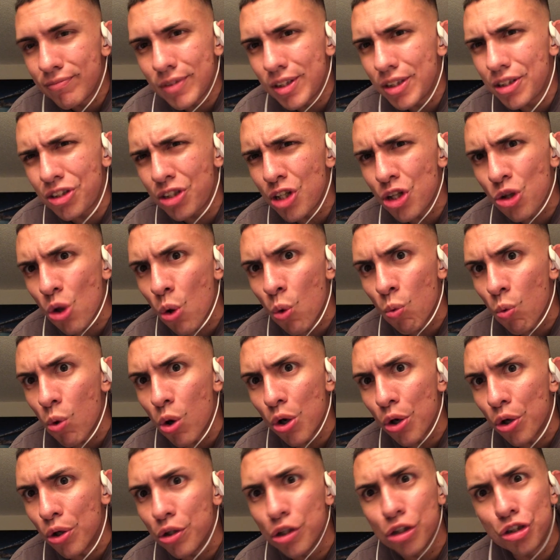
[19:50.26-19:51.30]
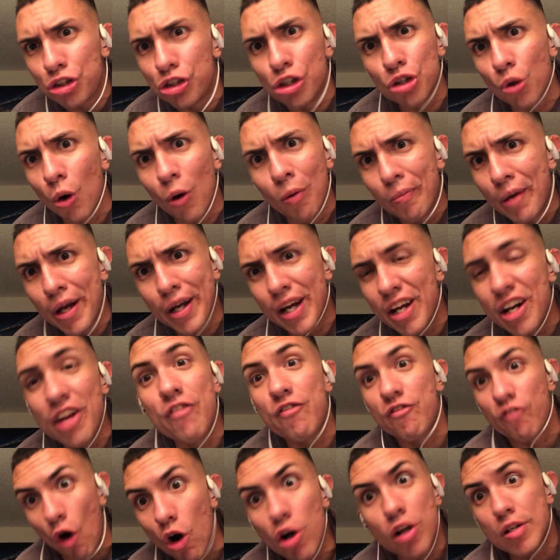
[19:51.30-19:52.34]
this shit don't work. This shit don't make any
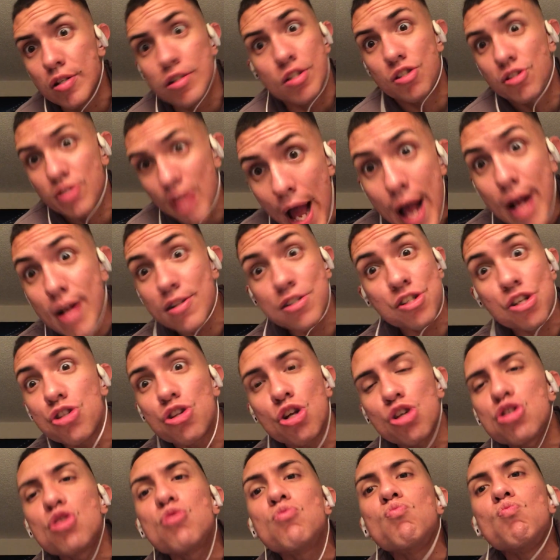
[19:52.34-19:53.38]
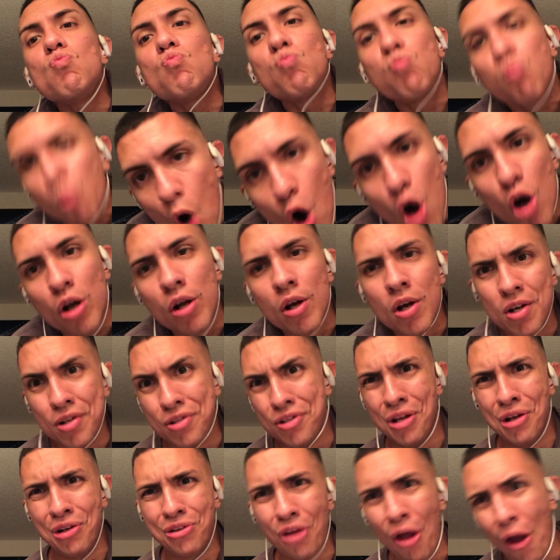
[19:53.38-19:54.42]
fucking sense. It doesn't work.
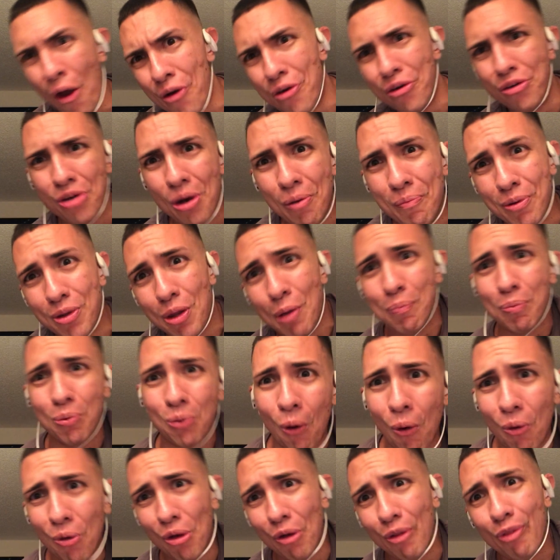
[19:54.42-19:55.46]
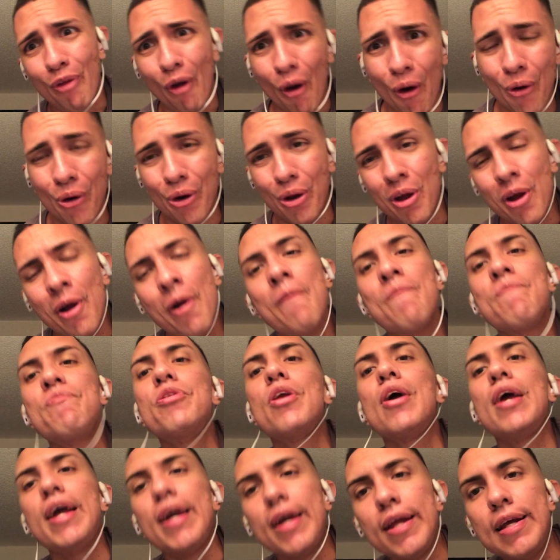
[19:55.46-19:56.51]
Dictatorship of the proletariat,
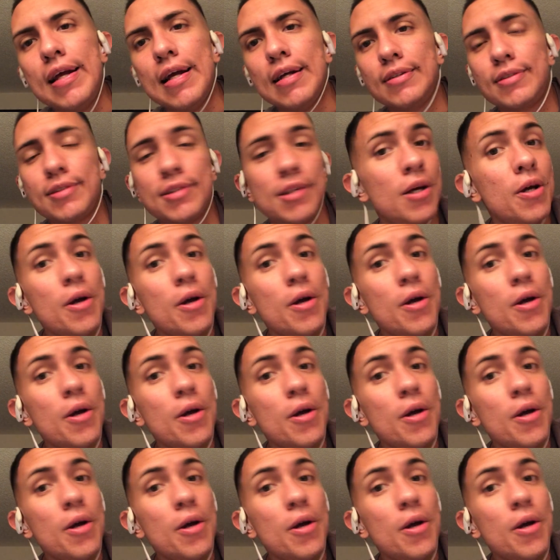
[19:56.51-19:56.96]
idiots.